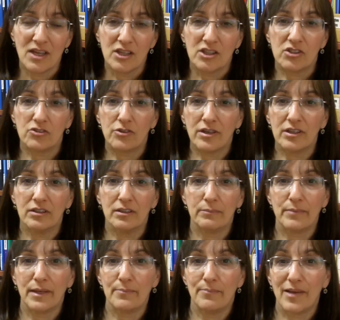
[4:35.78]
Struggle in
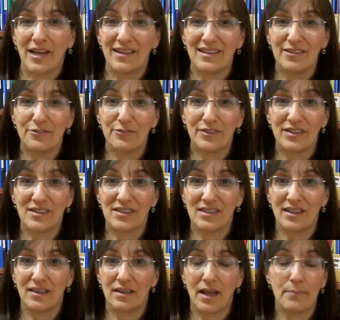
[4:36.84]
my body feels
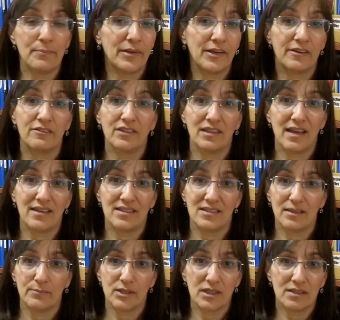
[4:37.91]
like I'm
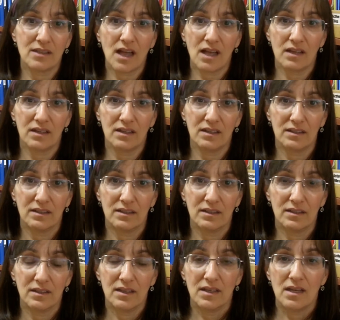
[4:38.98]
paralyzed, I'm stuck.
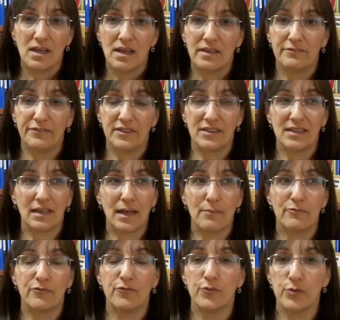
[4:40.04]
It feels like
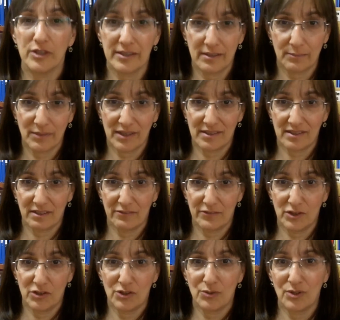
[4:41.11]
I'm forcing myself
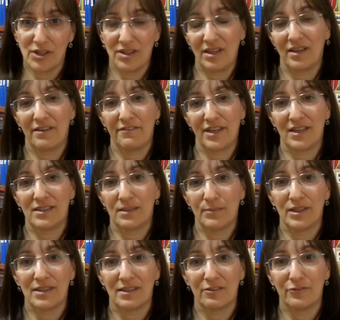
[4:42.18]
to do the thing I've asked
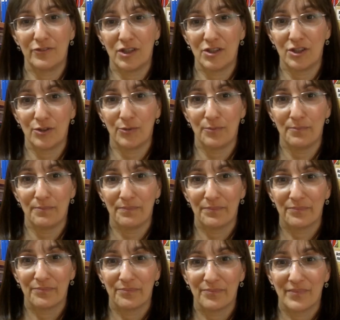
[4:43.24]
myself to do.
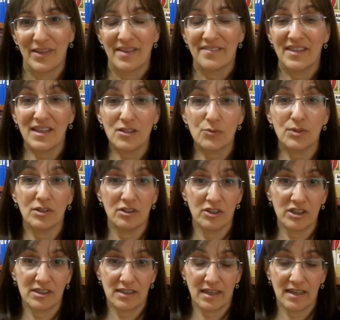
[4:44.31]
That's what it
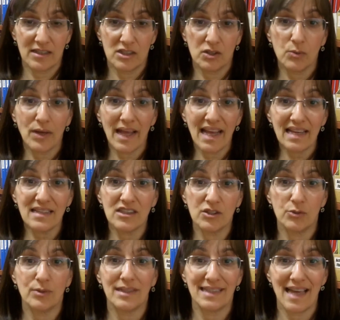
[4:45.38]
looks like. So A is
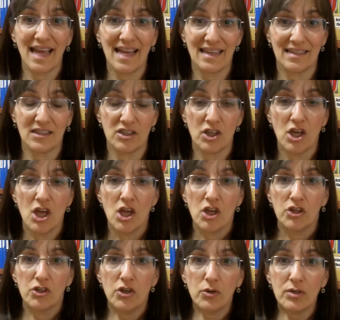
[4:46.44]
to attend.
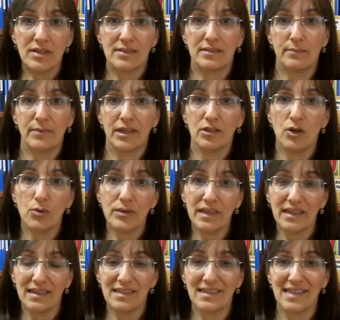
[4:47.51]
Notice, am I
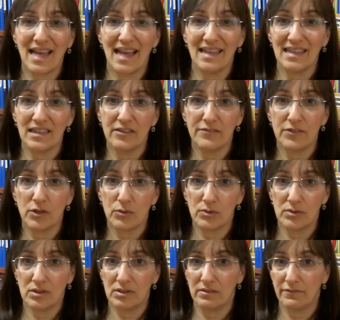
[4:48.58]
going into any of
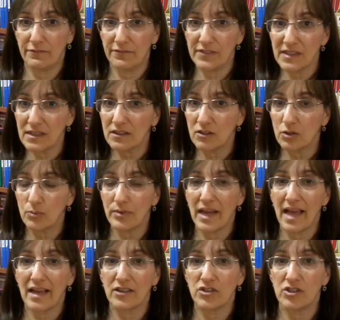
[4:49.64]
those physical
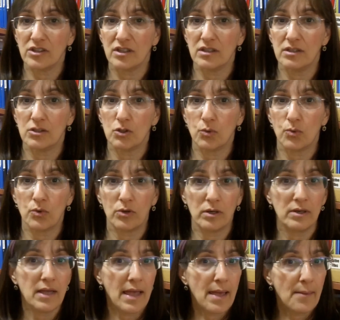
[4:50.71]
reactions
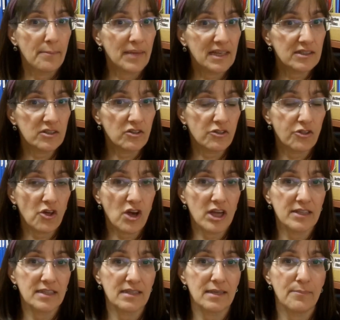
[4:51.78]
or mental
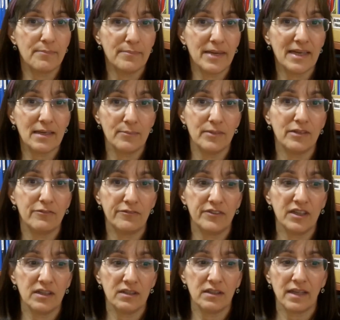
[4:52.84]
thoughts that make me
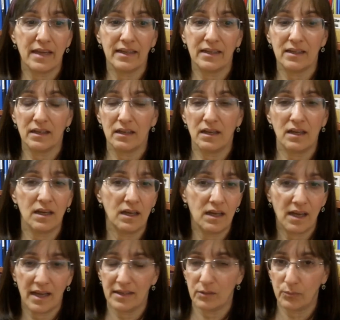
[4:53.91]
feel like,
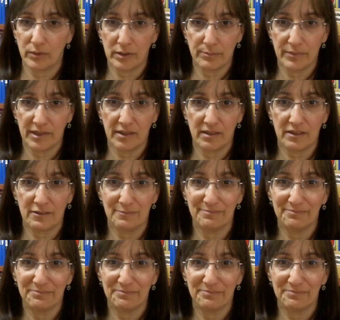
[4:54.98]
I don't want to be here?